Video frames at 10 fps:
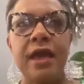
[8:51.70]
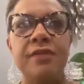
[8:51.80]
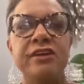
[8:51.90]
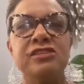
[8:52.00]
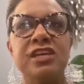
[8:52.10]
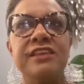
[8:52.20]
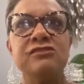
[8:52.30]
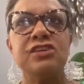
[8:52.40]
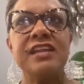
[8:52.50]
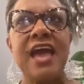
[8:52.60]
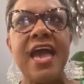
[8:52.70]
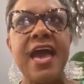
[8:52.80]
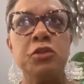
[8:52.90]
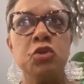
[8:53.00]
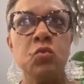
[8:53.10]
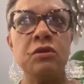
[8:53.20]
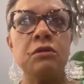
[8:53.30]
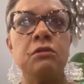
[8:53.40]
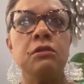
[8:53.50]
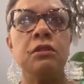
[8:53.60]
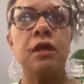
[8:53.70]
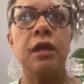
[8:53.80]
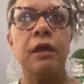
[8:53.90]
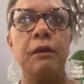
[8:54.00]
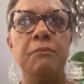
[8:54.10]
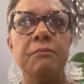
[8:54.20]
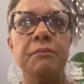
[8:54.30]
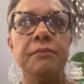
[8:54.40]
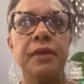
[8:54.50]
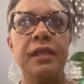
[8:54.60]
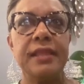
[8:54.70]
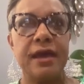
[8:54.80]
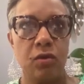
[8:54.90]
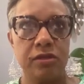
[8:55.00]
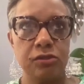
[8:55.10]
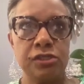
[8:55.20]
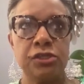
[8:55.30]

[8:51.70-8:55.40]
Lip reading: there's an annual allowance.